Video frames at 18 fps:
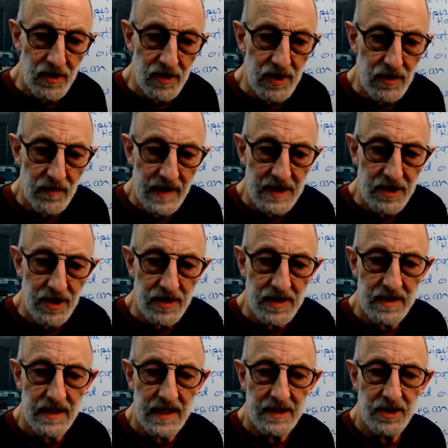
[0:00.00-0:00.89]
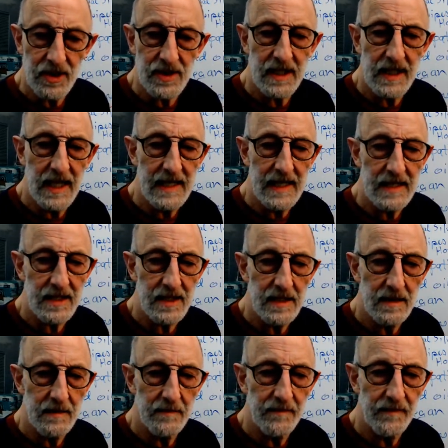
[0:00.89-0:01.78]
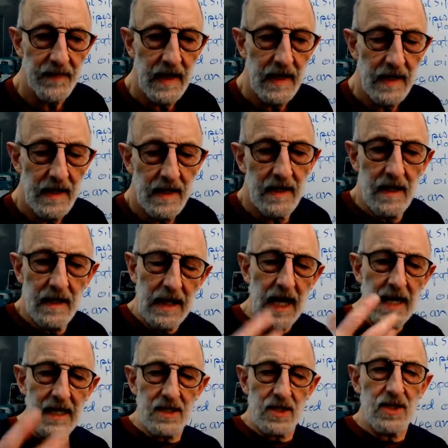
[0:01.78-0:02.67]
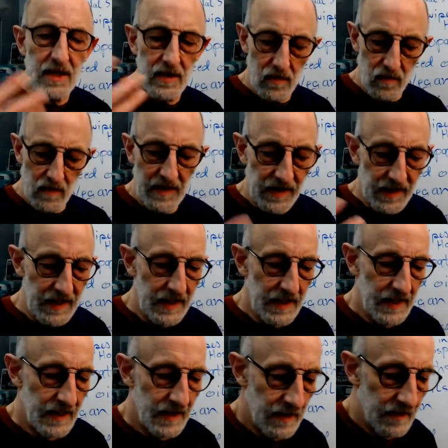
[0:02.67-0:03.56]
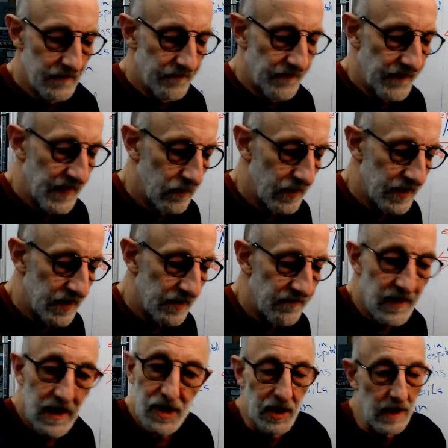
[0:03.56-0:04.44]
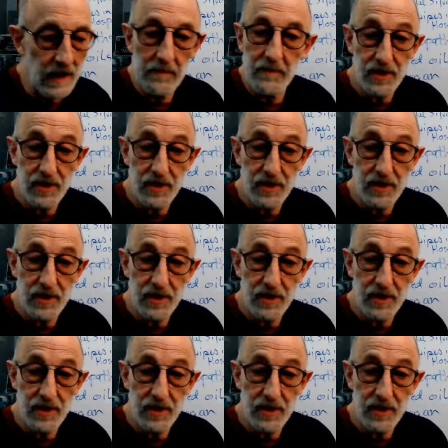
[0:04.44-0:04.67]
They just can't deal with the flushing. But you can